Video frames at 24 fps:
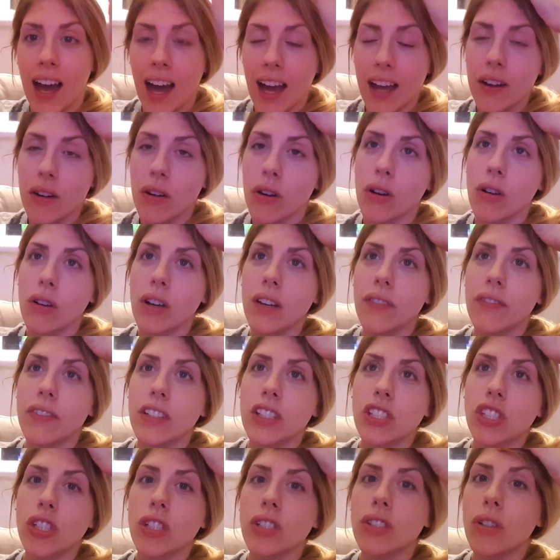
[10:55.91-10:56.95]
I don't know if
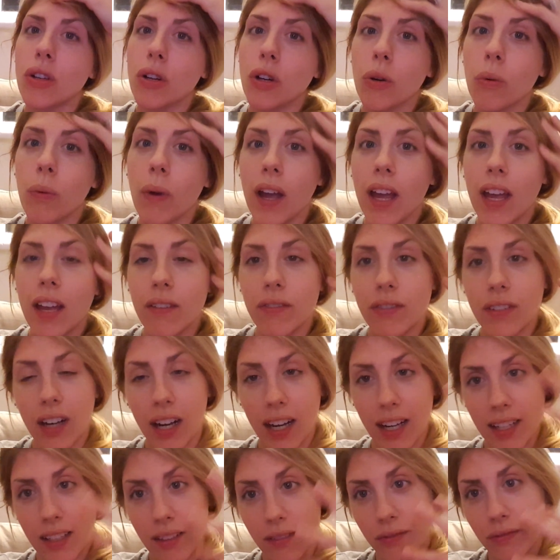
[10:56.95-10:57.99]
it's just her way of
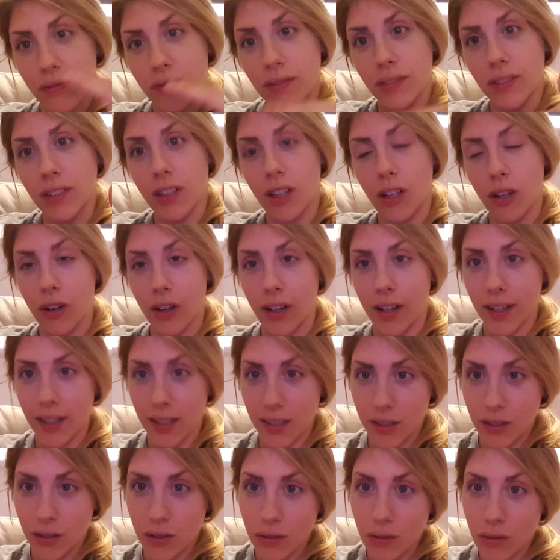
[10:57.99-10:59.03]
kind of
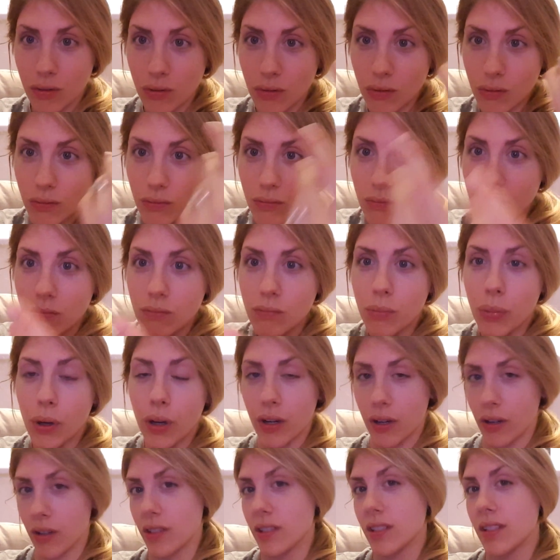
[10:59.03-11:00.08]
learning to
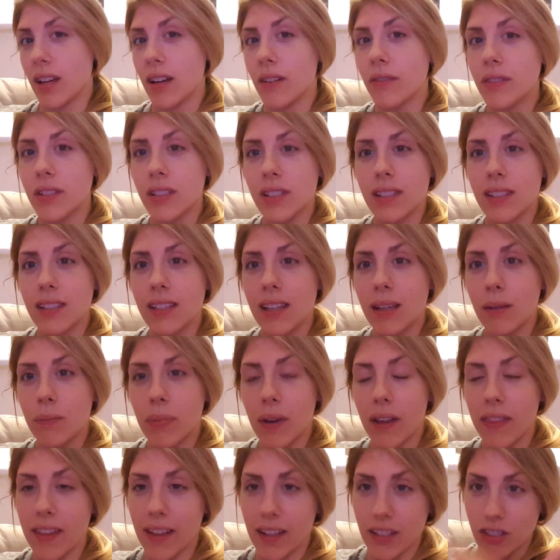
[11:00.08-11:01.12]
put herself to sleep,
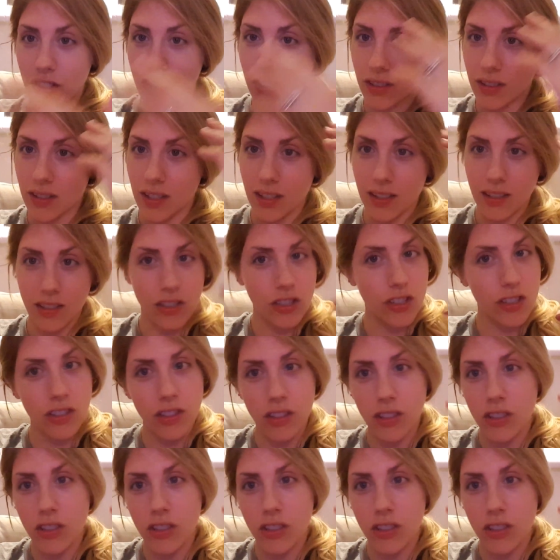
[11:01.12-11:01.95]
and that's just, this is just